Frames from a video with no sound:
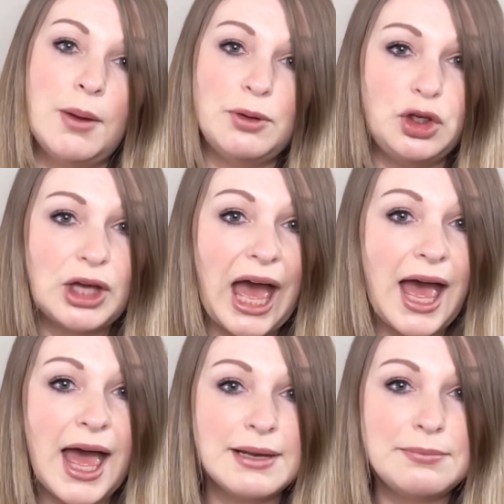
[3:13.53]
But you
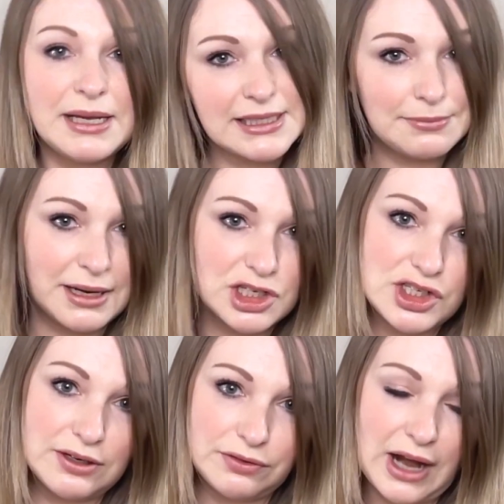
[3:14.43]
can mix and match
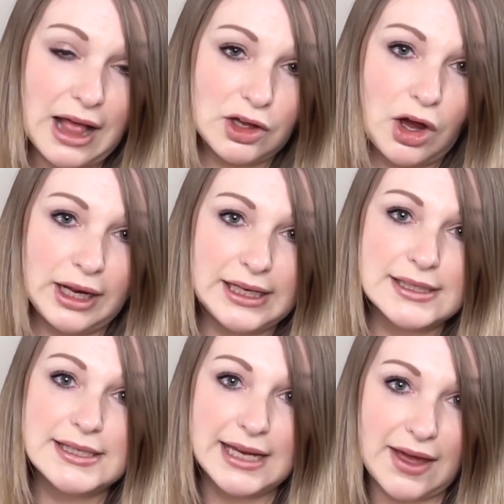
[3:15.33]
different alcohol
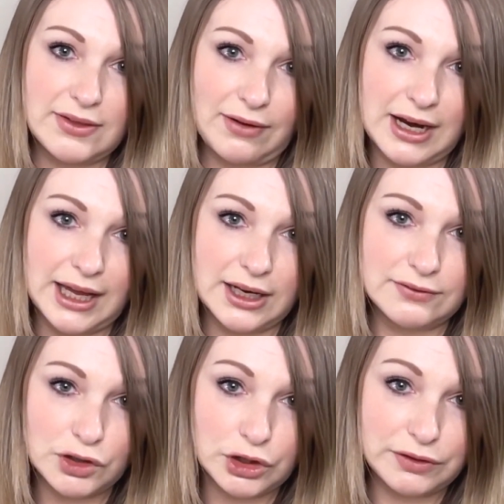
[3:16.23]
inks to get the right kind
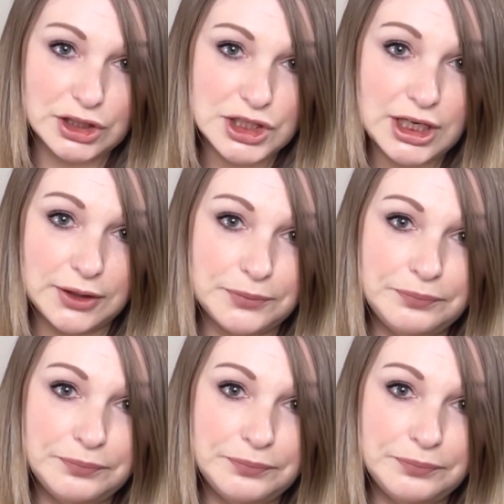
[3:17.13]
of colouring too.